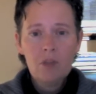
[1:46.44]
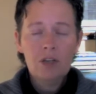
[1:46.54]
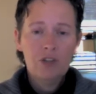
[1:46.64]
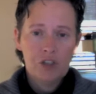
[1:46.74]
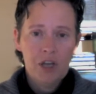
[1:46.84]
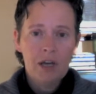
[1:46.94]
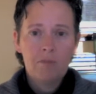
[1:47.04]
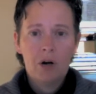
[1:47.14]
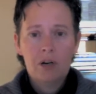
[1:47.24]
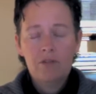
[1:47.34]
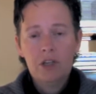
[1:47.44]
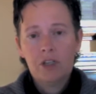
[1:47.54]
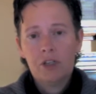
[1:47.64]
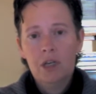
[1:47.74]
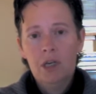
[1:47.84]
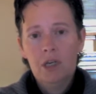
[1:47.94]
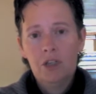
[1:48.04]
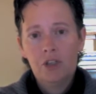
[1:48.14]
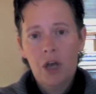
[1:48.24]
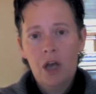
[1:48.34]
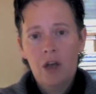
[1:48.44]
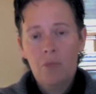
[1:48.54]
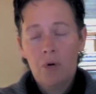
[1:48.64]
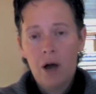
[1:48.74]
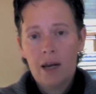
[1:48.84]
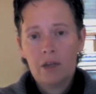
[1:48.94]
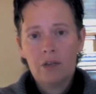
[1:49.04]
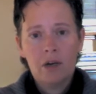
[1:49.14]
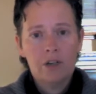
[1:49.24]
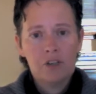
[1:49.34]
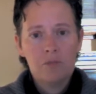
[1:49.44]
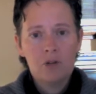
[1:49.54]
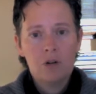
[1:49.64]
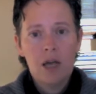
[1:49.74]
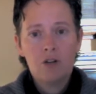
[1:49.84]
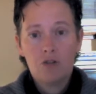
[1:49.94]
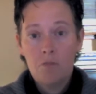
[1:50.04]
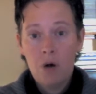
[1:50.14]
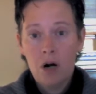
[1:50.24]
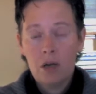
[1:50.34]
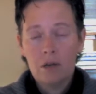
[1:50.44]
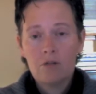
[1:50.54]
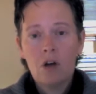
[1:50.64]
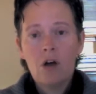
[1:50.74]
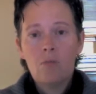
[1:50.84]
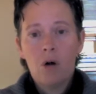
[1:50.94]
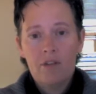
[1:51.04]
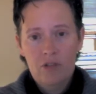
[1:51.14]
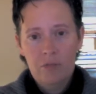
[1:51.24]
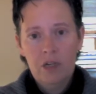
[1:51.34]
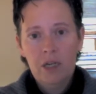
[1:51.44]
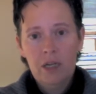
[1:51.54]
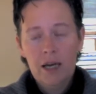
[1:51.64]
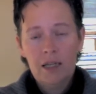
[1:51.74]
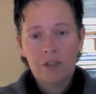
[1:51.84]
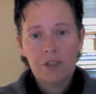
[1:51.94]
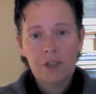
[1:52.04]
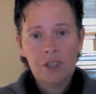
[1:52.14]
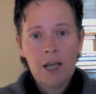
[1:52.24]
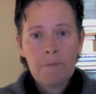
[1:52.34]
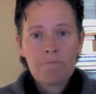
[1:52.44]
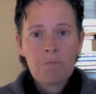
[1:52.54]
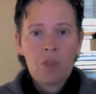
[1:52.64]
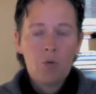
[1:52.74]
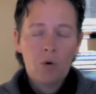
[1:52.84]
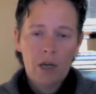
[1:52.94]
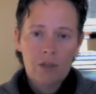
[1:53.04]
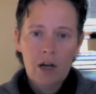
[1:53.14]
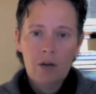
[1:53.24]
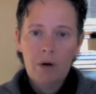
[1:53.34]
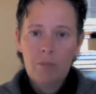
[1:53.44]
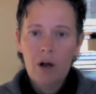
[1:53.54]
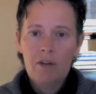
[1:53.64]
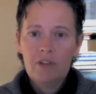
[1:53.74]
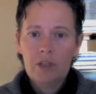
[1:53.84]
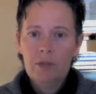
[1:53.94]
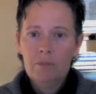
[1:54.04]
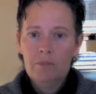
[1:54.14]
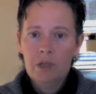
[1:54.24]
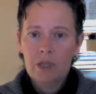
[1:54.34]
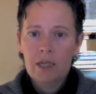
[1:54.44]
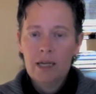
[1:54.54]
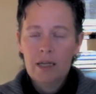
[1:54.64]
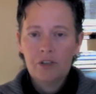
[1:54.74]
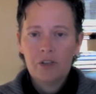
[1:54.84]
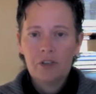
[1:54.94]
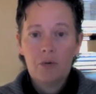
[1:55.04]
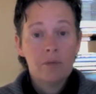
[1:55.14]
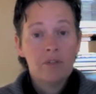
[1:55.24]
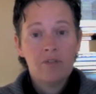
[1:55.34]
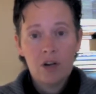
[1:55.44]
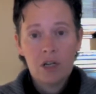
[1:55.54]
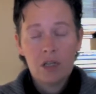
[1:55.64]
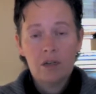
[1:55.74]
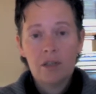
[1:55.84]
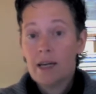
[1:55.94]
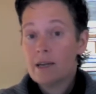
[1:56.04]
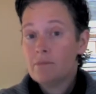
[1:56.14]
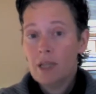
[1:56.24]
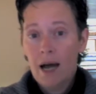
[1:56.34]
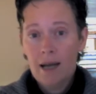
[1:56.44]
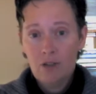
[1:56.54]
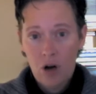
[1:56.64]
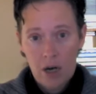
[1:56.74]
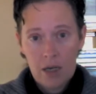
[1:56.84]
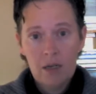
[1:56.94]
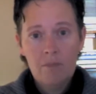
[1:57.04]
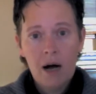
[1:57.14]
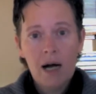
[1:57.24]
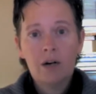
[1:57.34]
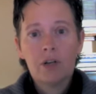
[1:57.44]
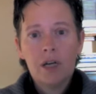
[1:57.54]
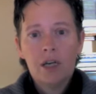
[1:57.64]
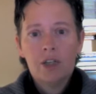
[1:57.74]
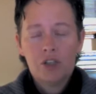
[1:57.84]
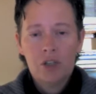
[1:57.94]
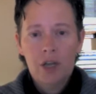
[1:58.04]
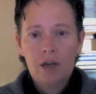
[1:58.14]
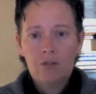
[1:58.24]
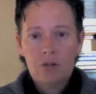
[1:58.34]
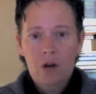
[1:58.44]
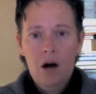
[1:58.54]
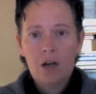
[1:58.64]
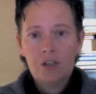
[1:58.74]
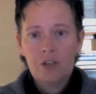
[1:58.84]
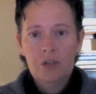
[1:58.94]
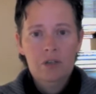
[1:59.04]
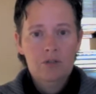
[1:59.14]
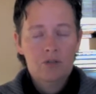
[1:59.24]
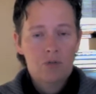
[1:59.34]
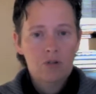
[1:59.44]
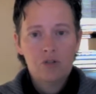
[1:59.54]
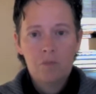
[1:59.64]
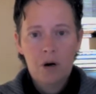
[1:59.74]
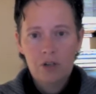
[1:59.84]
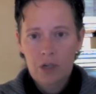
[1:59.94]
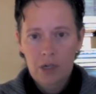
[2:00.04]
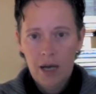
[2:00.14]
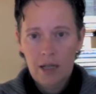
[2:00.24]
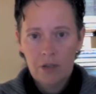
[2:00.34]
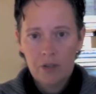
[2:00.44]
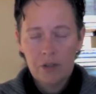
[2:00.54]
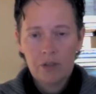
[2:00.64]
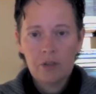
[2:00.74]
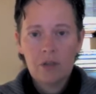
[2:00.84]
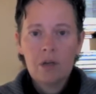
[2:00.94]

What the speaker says: The second part of this is a product, customer, and/or market profitability analysis. When I talk about profitability analysis, I want to be very clear that I am not talking about standard costing gross margin analysis.